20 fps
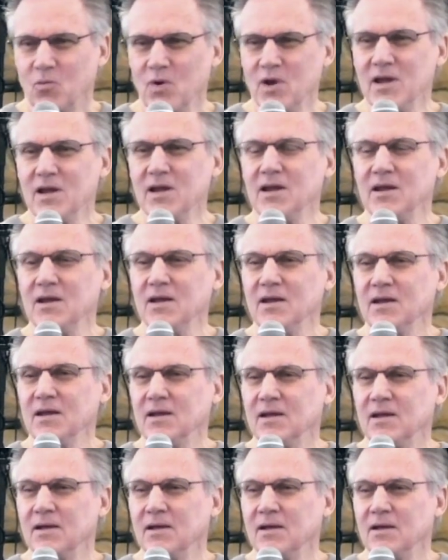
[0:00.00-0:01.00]
We
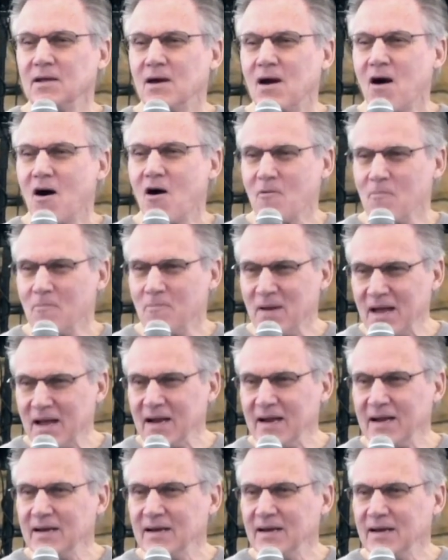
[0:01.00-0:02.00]
are
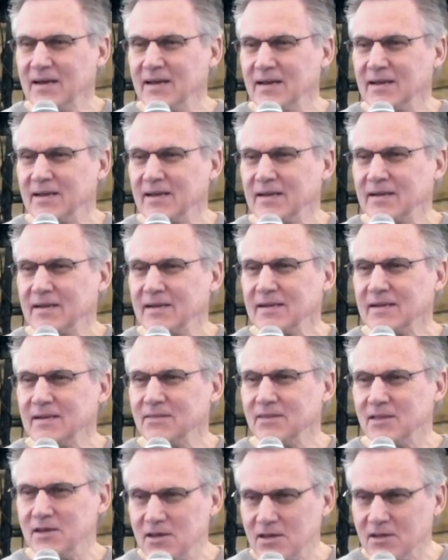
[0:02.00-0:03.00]
made
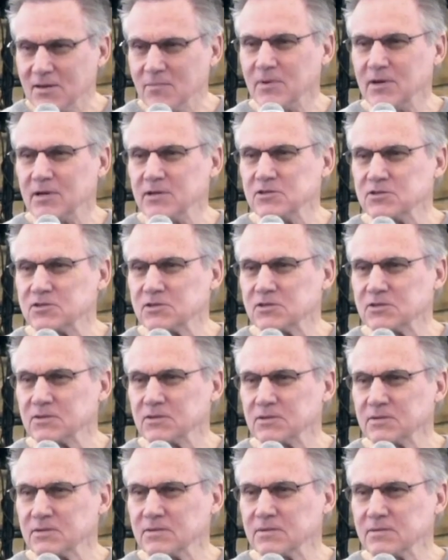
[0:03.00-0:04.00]
in the
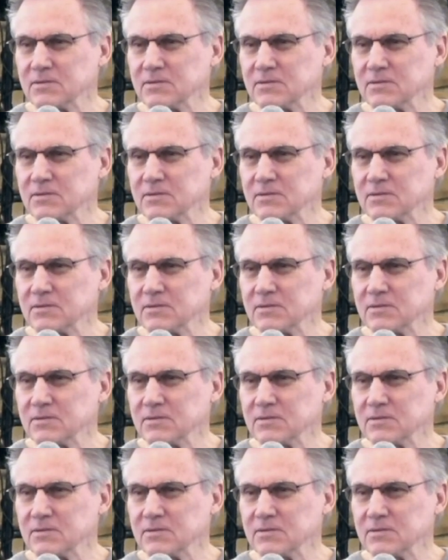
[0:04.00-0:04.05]
image